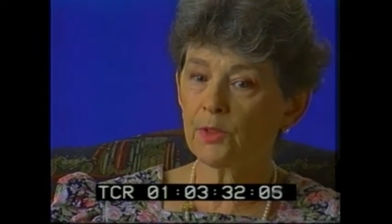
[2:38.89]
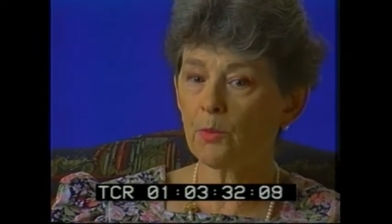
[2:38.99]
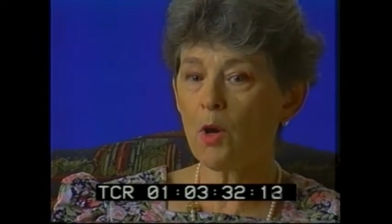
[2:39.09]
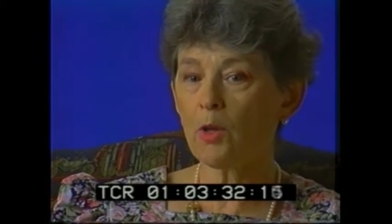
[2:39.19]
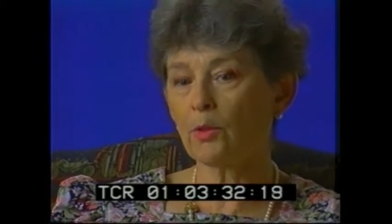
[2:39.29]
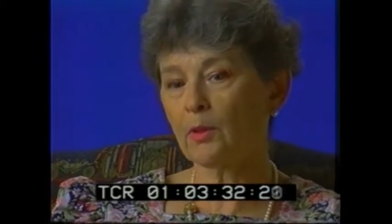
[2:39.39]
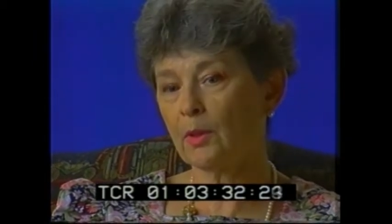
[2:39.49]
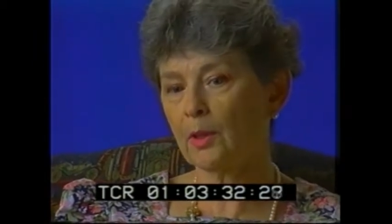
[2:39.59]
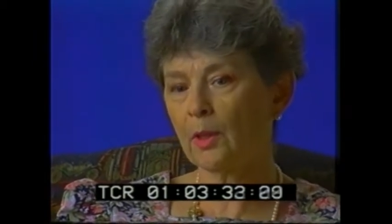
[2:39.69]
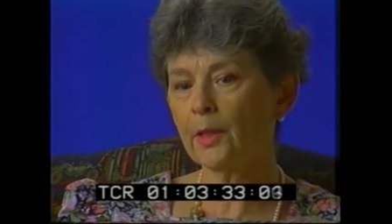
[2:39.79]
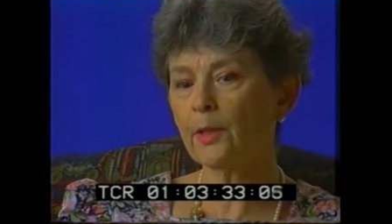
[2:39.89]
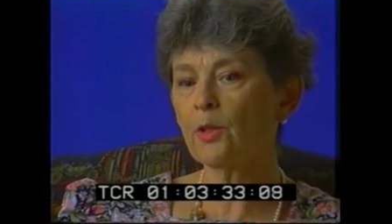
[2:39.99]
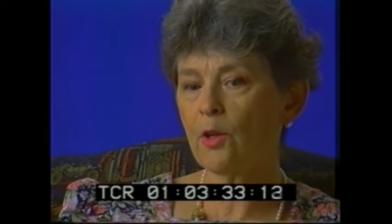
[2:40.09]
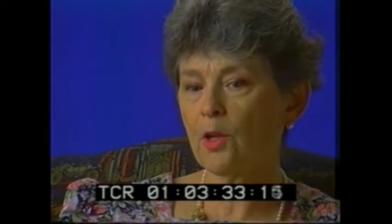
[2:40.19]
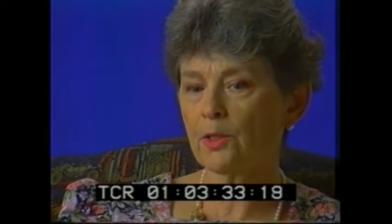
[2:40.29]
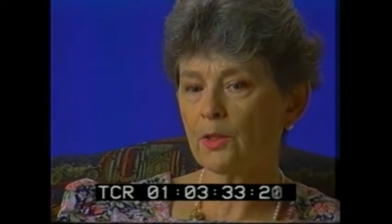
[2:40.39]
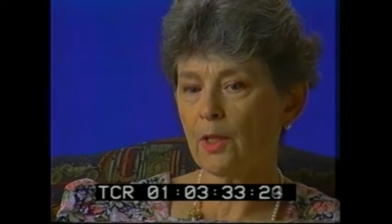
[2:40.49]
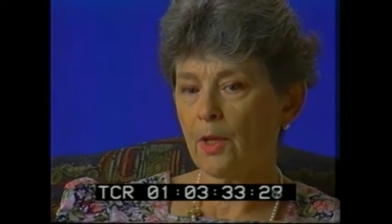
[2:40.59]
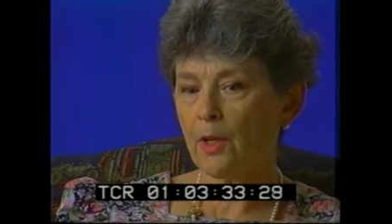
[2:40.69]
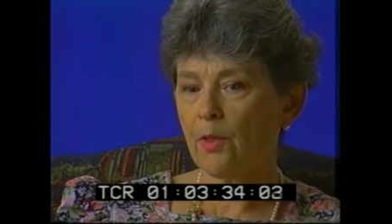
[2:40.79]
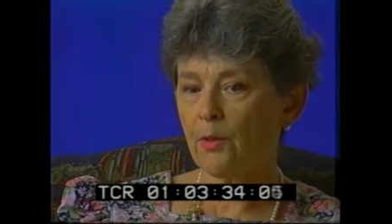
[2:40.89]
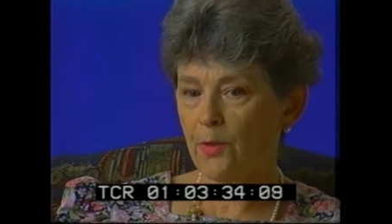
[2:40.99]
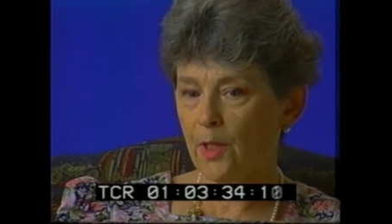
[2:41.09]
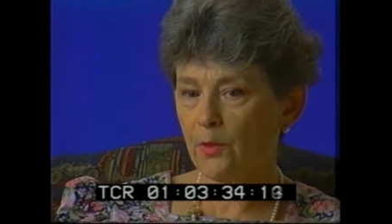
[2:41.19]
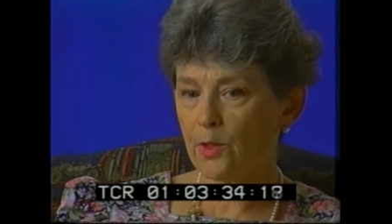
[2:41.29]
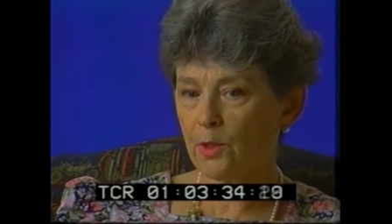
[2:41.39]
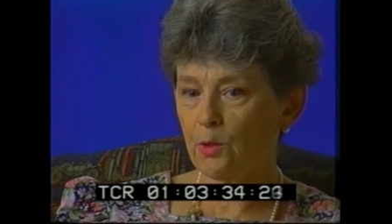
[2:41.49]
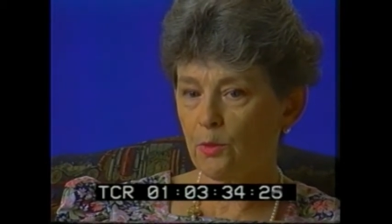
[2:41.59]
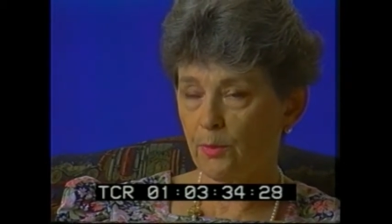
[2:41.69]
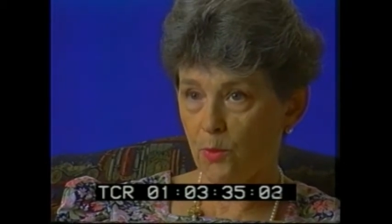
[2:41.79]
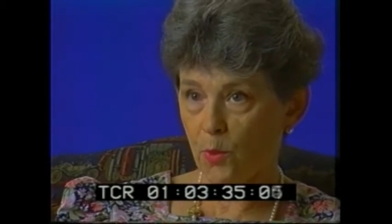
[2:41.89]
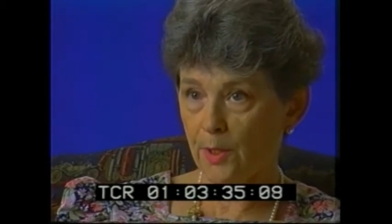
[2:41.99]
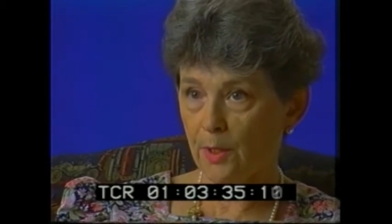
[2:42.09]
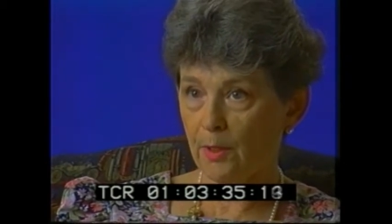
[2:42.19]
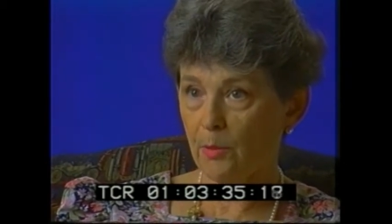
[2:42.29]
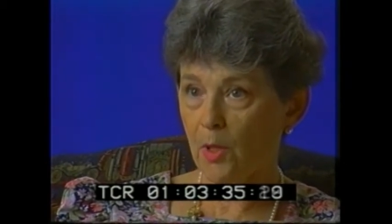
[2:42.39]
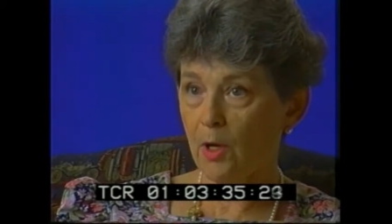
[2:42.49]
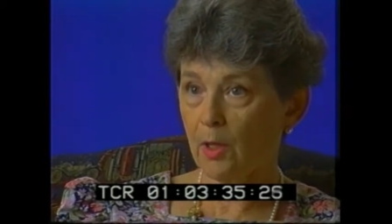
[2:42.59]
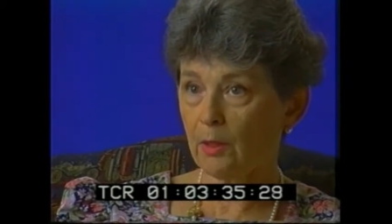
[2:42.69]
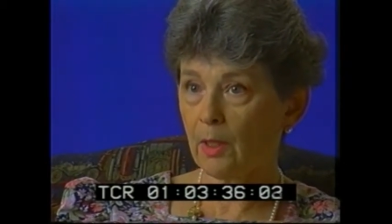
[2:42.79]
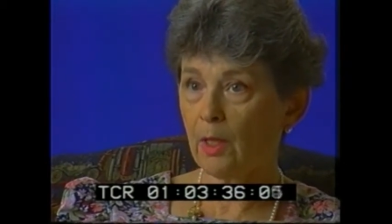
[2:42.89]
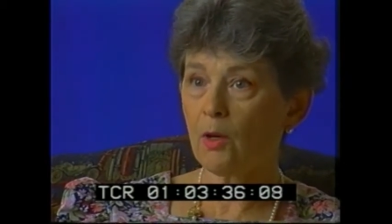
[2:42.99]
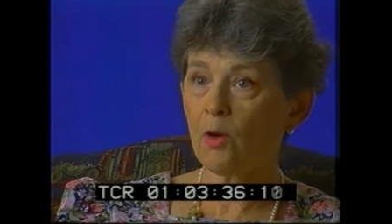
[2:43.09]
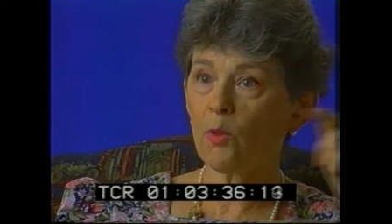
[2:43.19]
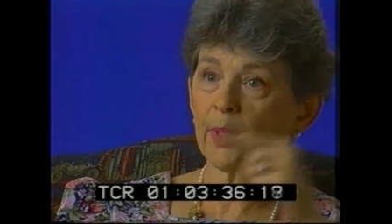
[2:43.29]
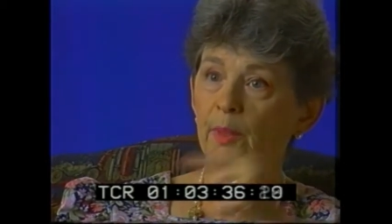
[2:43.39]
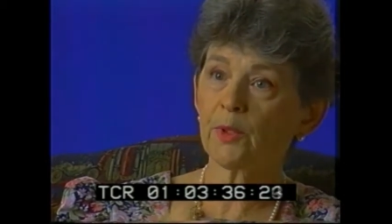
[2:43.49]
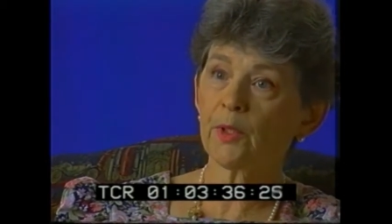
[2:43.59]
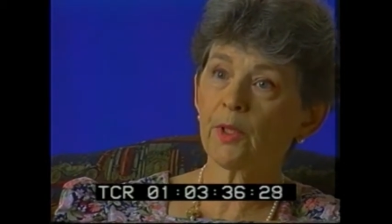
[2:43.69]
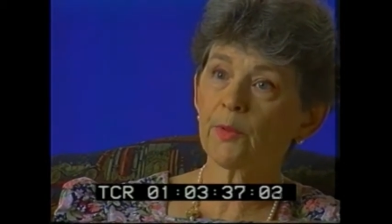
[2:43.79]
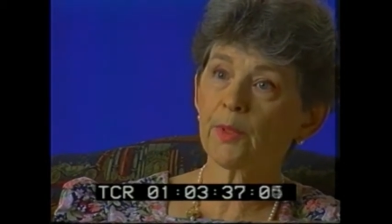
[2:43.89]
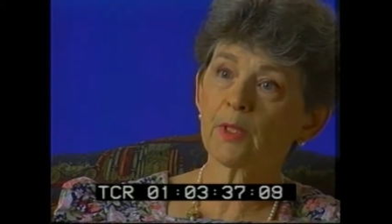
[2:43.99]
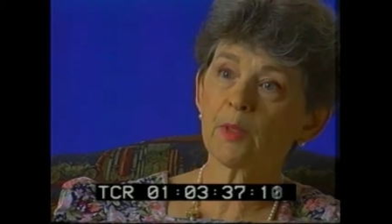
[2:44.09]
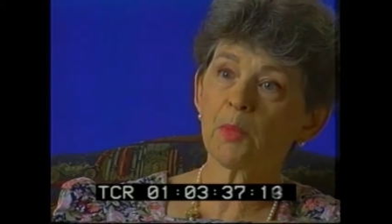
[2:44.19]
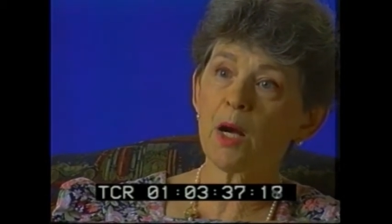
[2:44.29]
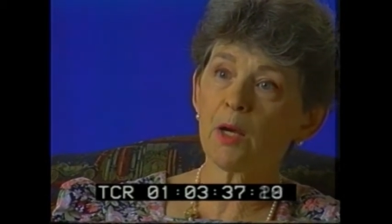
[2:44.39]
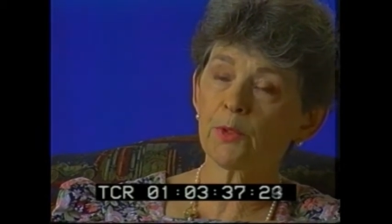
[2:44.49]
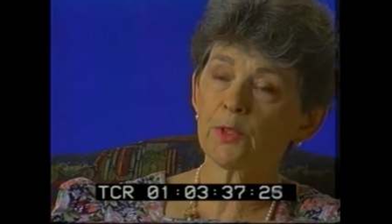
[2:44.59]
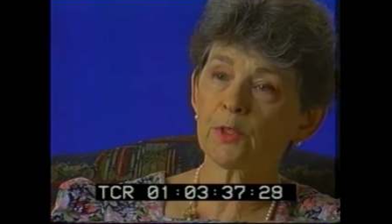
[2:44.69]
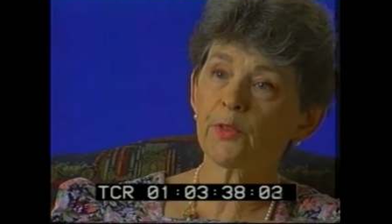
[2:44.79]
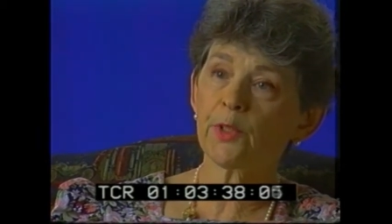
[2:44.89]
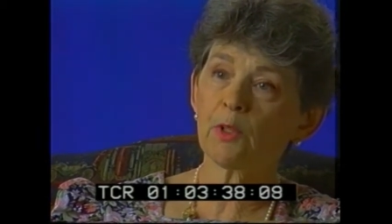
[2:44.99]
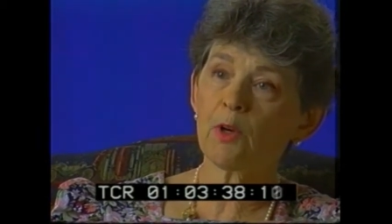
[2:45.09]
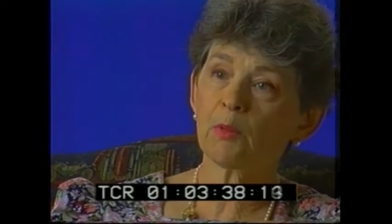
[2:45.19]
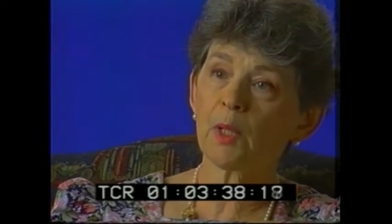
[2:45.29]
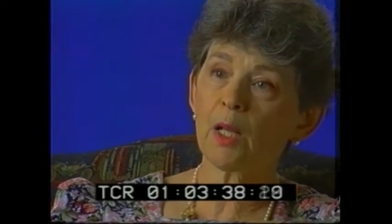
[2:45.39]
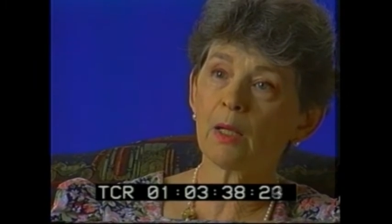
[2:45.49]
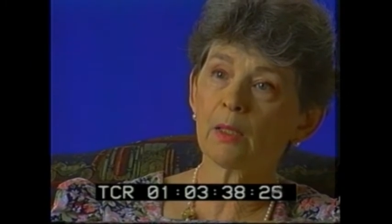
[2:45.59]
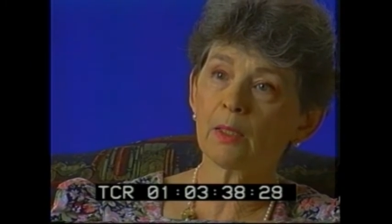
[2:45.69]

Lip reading: walked clear across the front of the school from 14th and Park all the way up to the other end of the block, which is a very long block.